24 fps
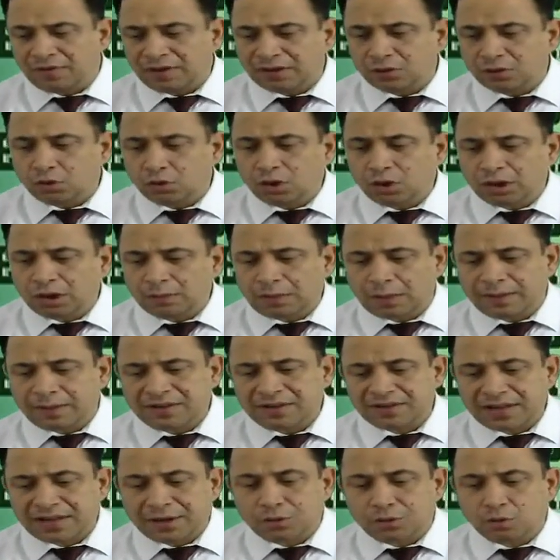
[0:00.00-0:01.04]
What Google Baba
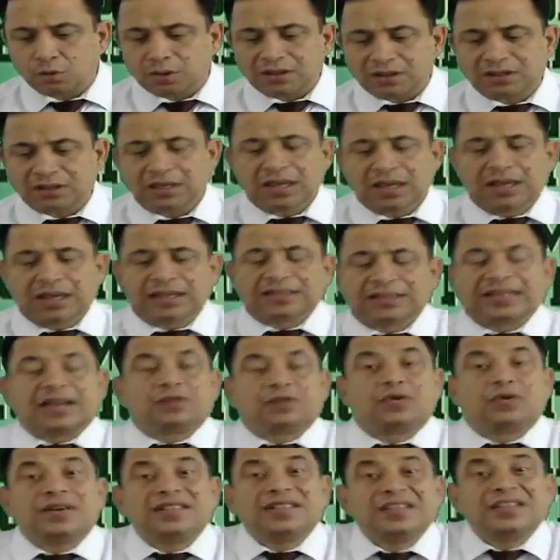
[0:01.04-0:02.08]
is saying to us,
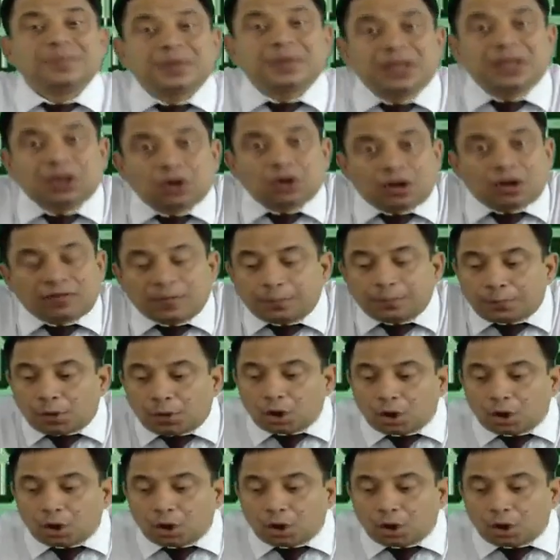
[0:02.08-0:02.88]
that what is the meaning of a